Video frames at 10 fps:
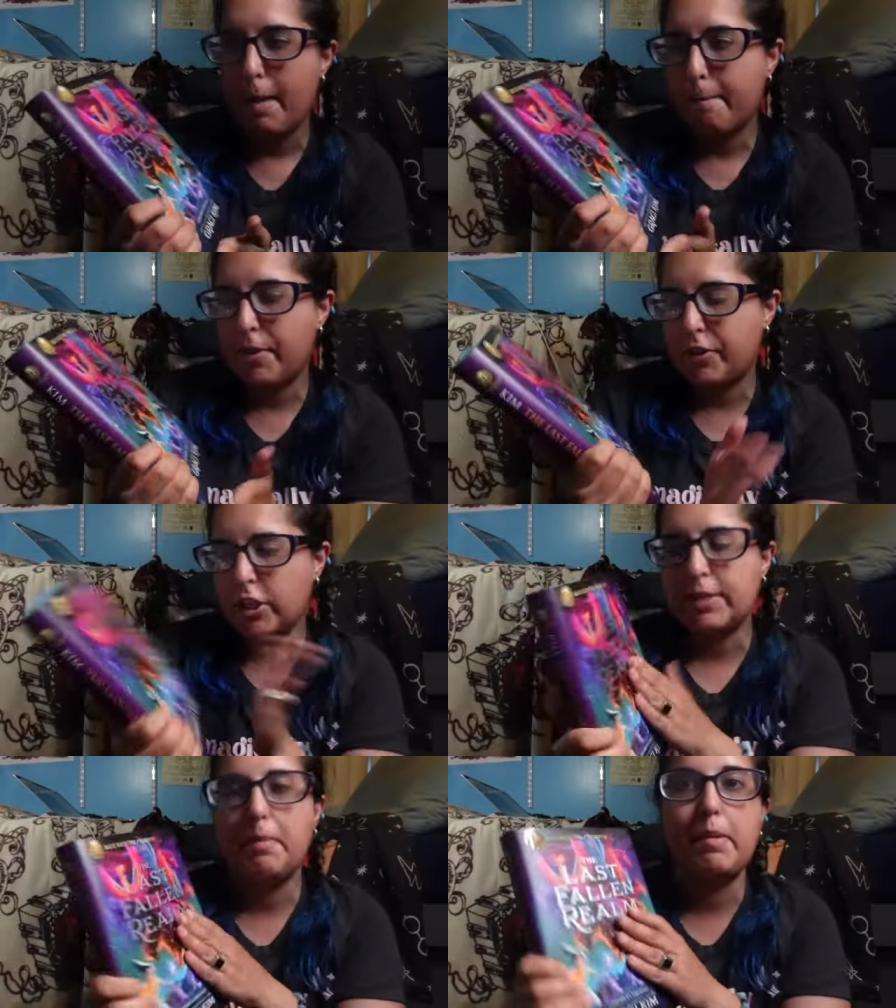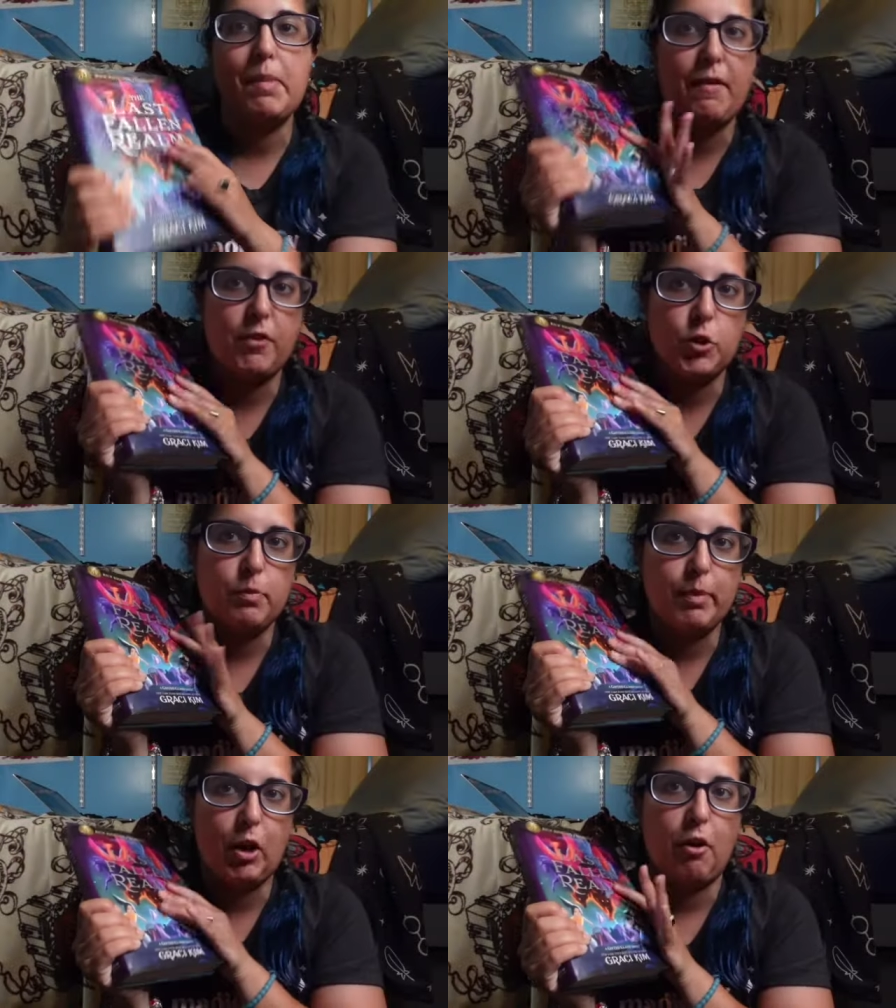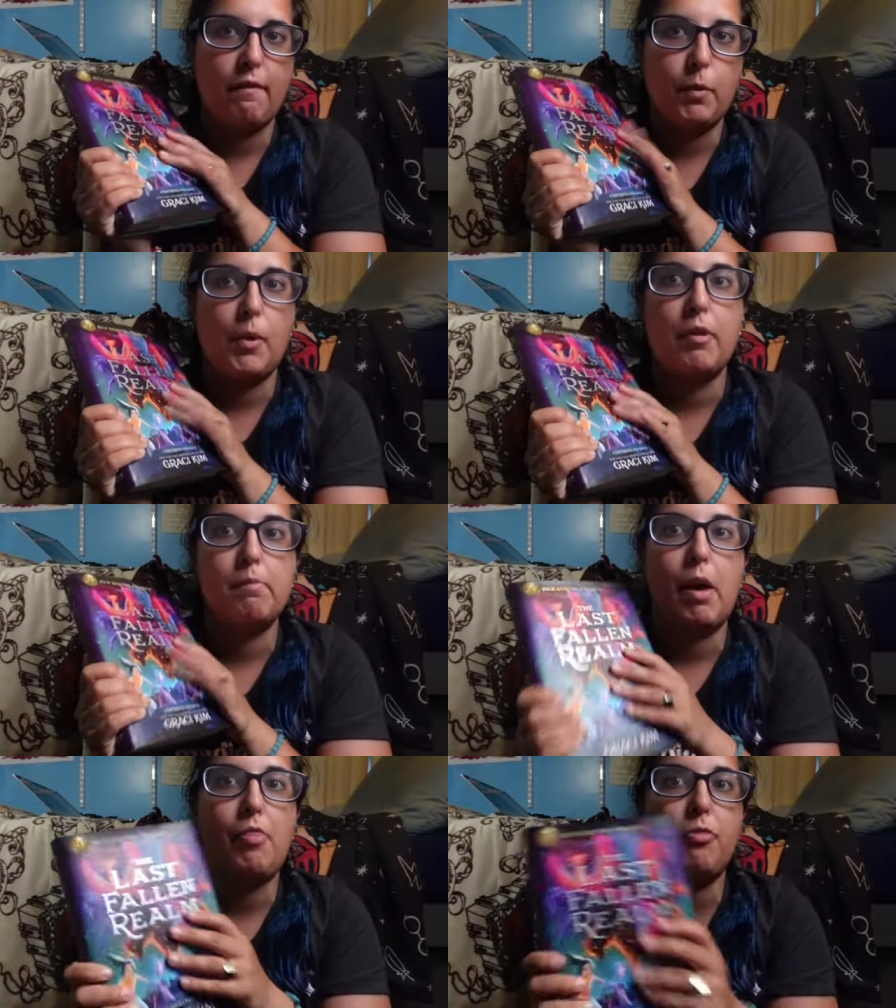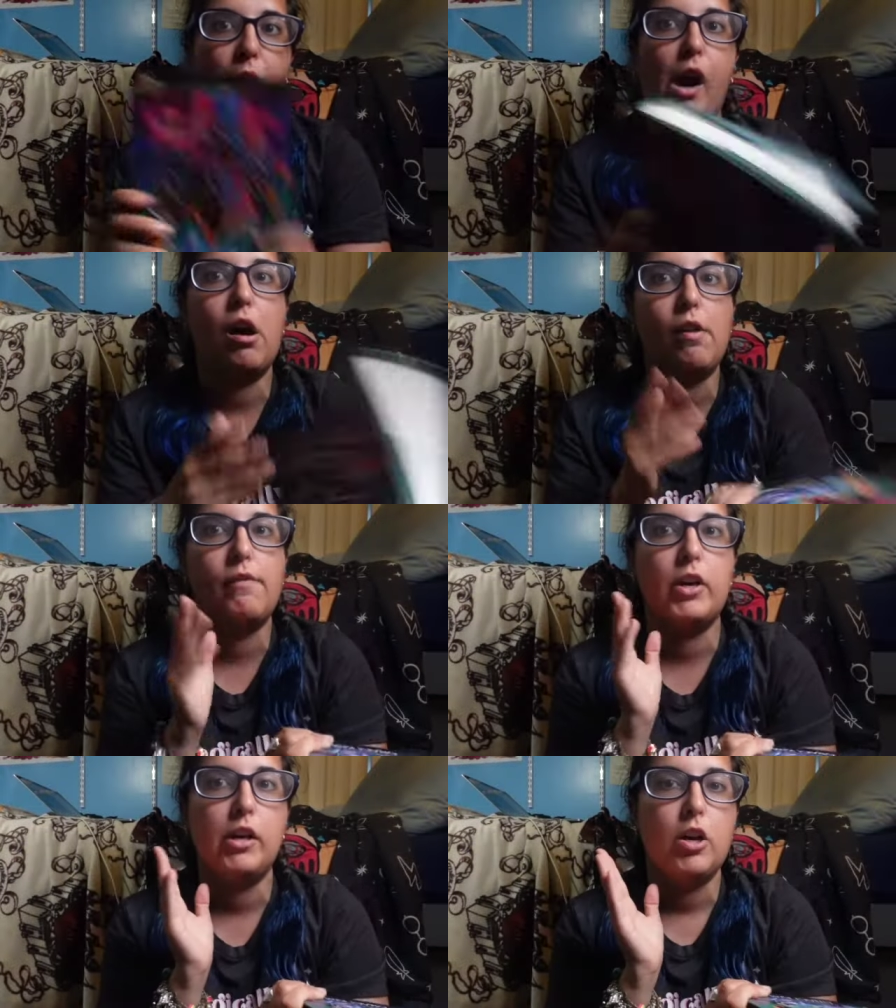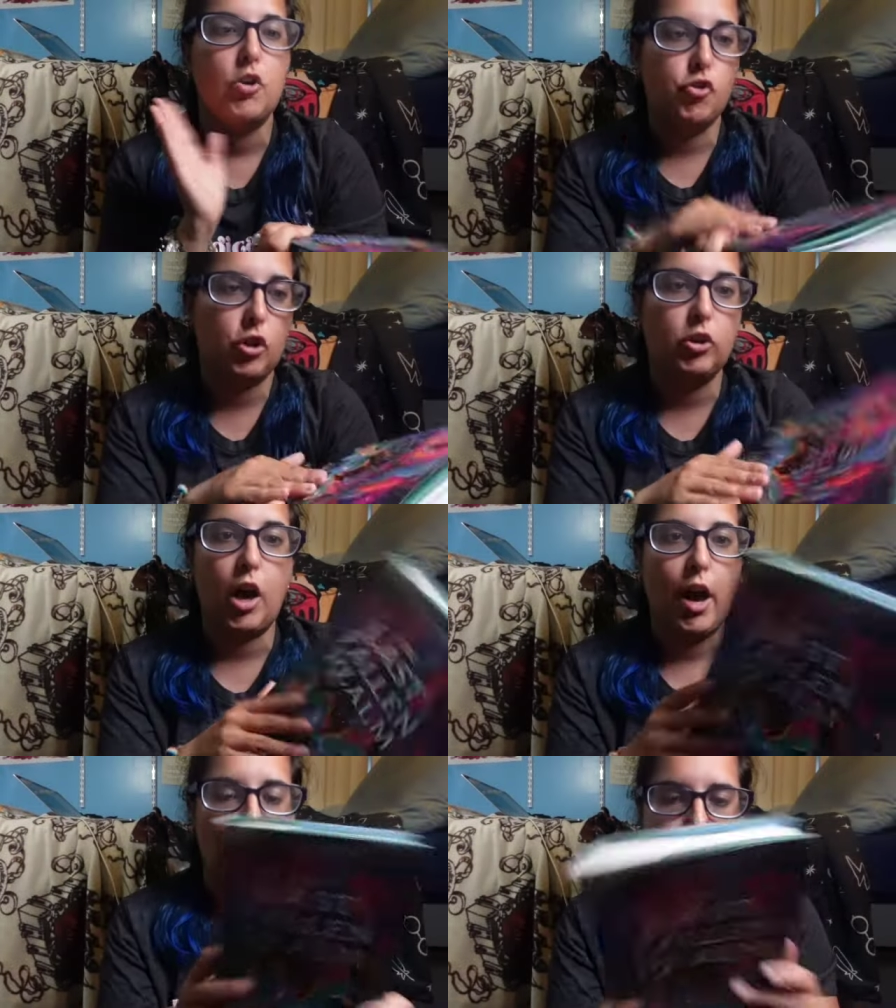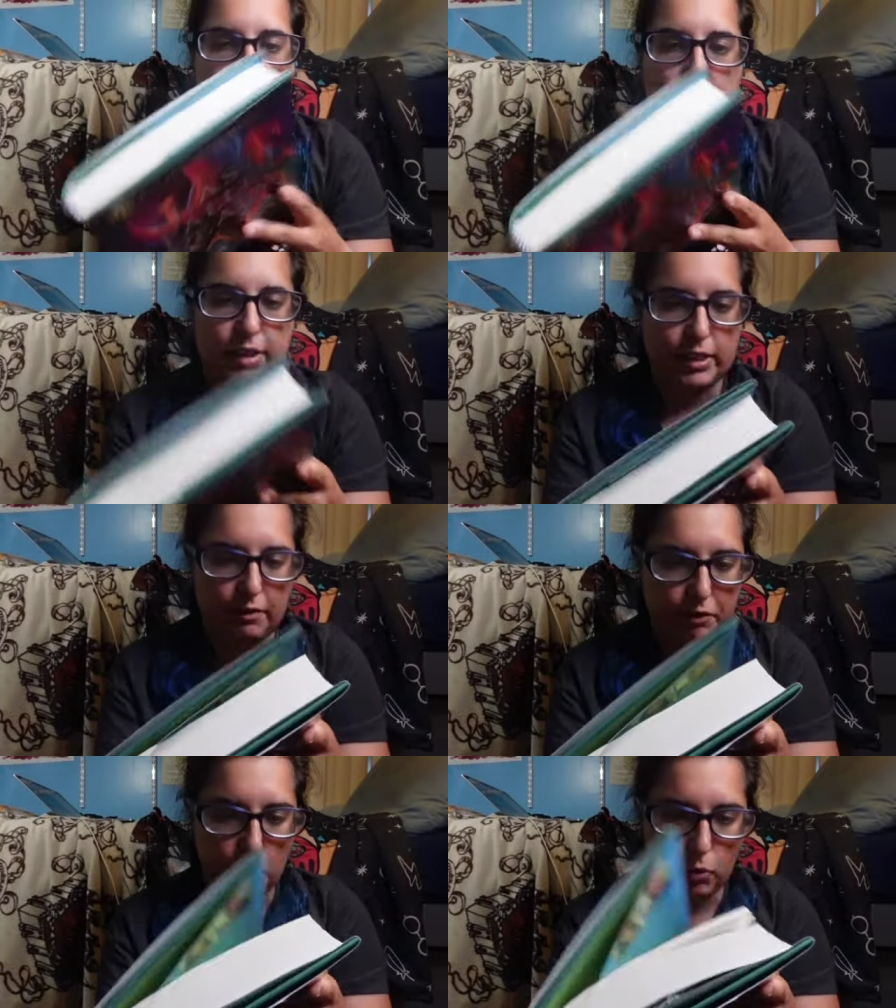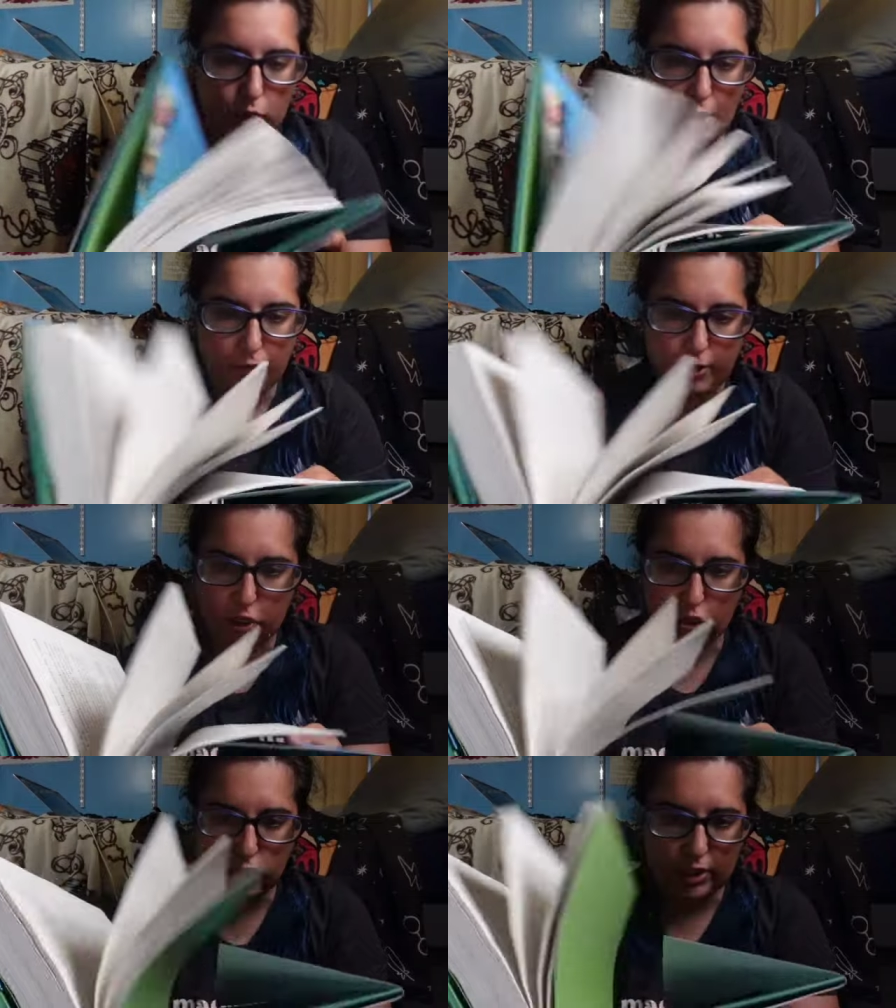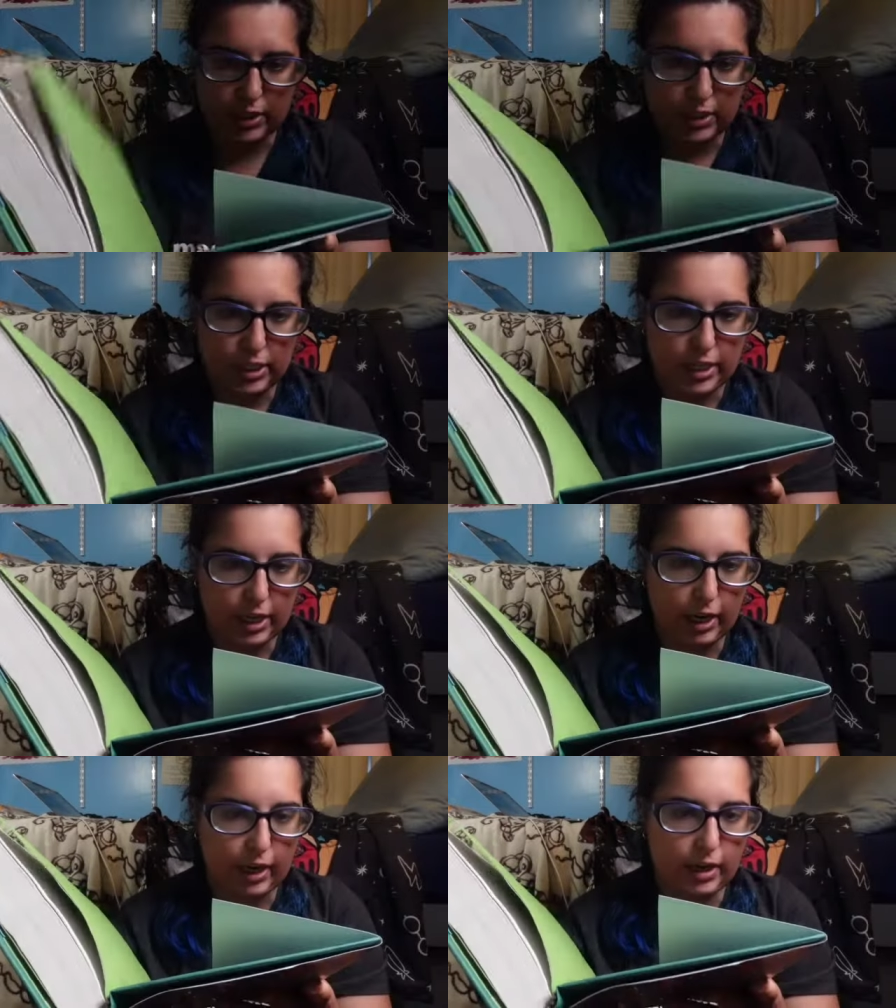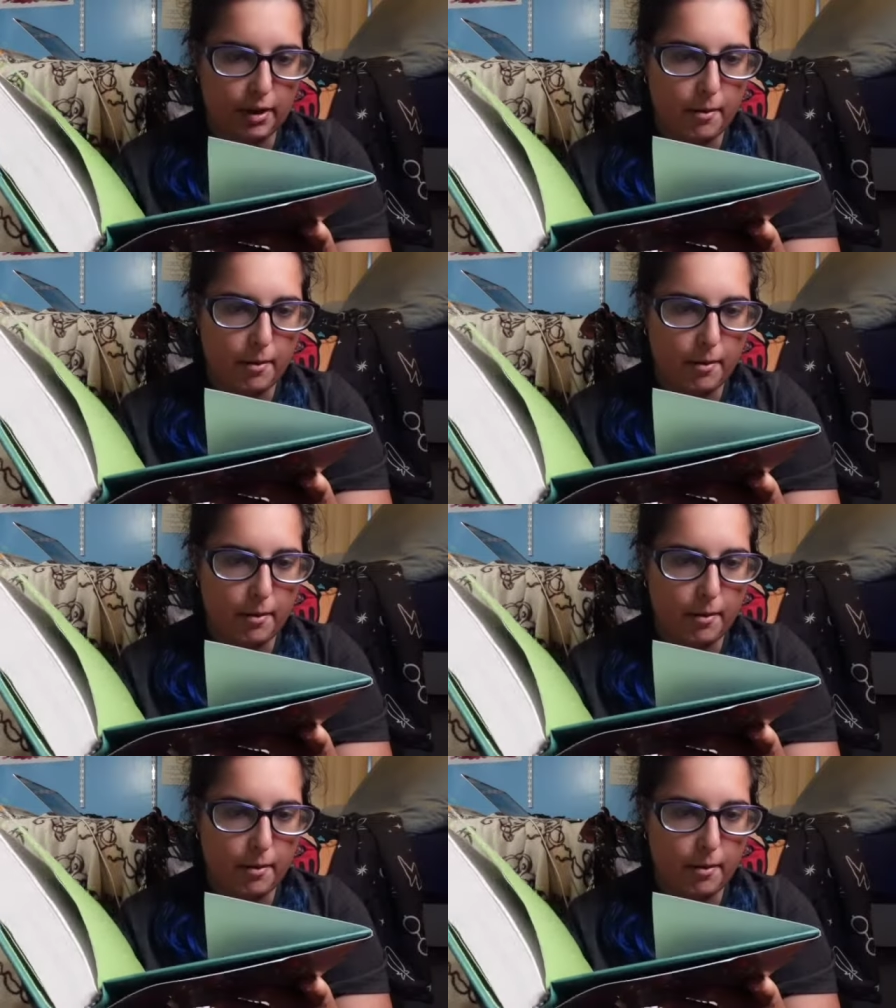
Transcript: but this will be my first book for the month of July because I definitely will not finish this today.